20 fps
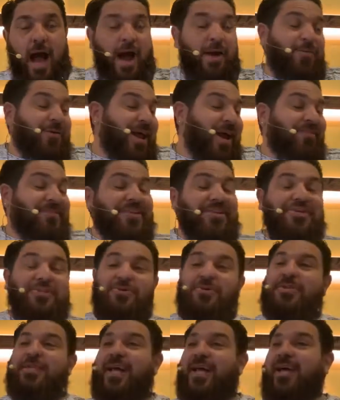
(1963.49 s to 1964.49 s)
I would have an issue
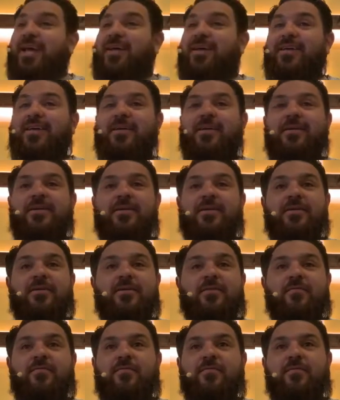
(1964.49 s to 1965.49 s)
with that.
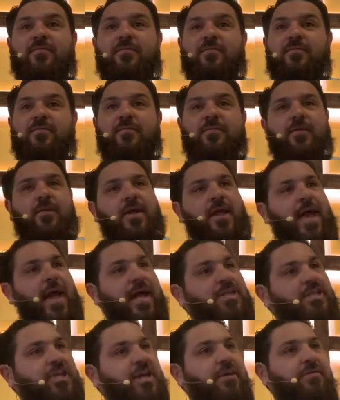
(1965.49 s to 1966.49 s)

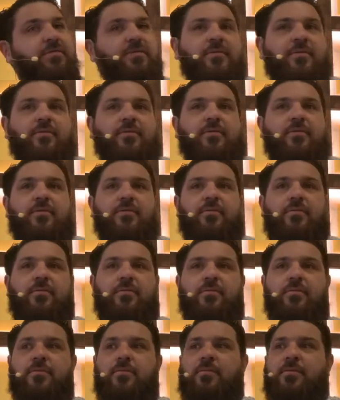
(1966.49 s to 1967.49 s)
Head shaved.
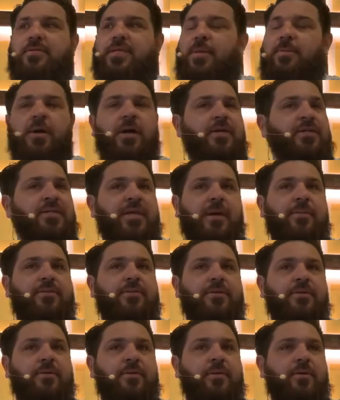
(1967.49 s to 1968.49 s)
Same concept.
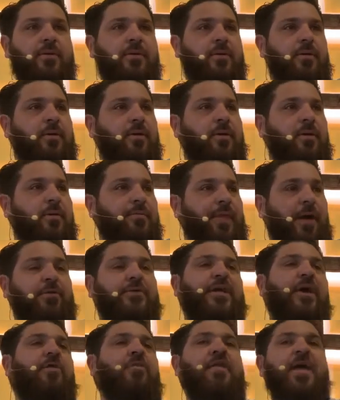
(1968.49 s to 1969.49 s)
That was
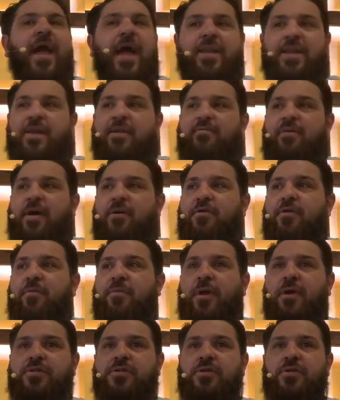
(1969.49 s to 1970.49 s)
how they identified with the
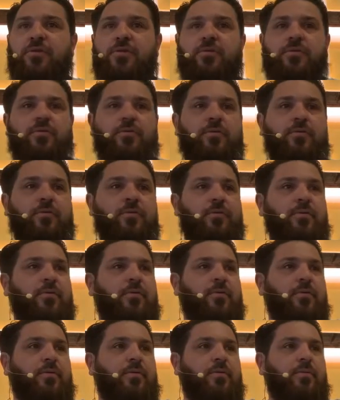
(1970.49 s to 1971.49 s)
prostitute.
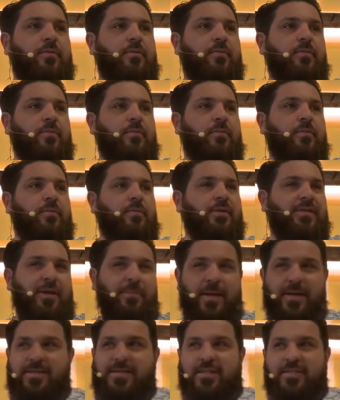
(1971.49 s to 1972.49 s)
Does that
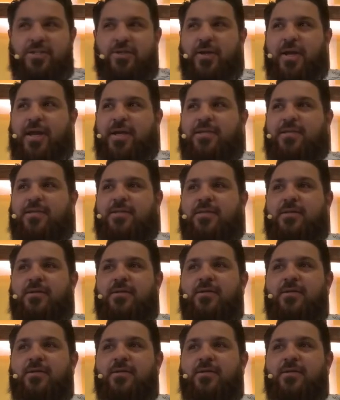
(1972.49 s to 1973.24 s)
make sense to you guys?